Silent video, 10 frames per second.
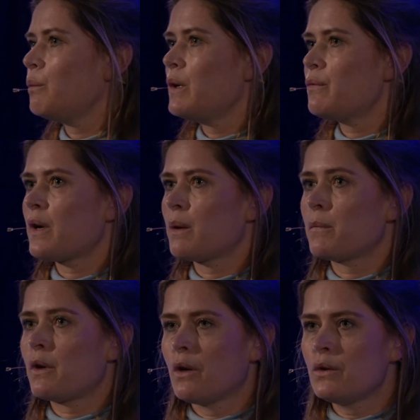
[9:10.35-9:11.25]
wind
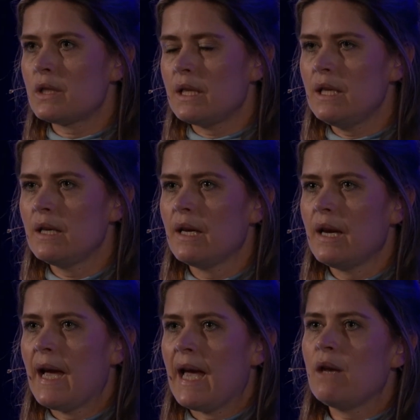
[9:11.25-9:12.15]
farm closely,
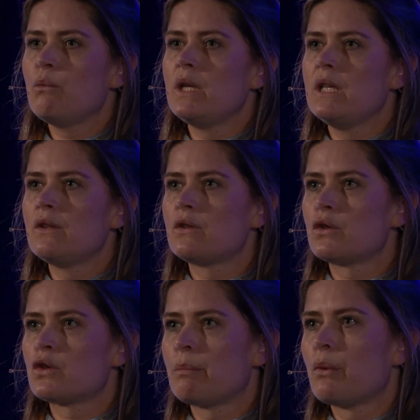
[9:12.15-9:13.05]
and we need
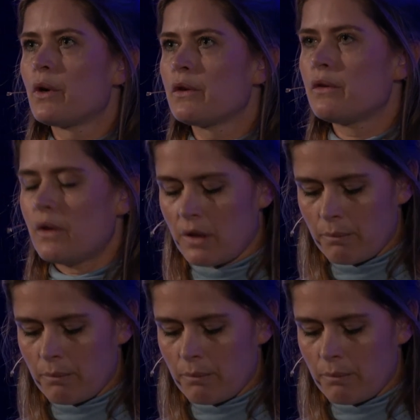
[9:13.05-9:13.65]
to support